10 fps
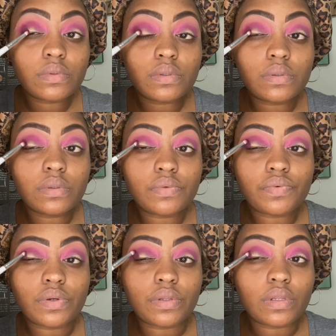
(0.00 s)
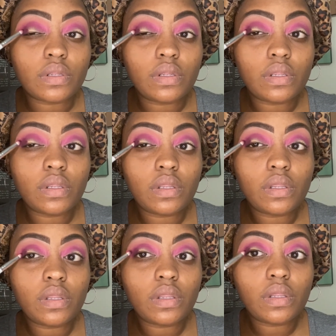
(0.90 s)
Do it for
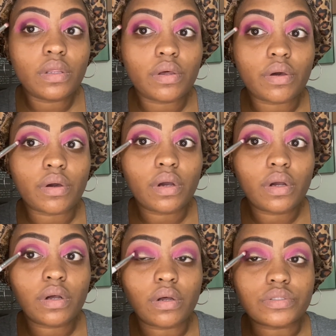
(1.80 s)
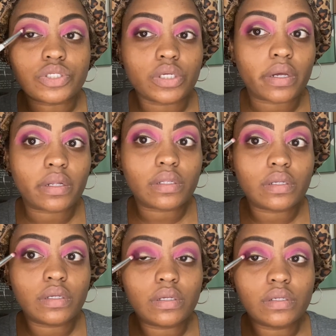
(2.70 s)
the girls,
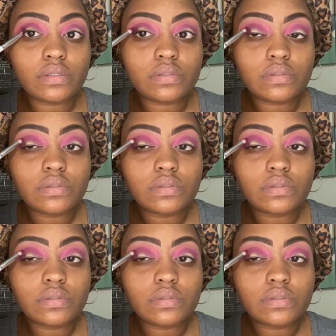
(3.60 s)
Jaclyn.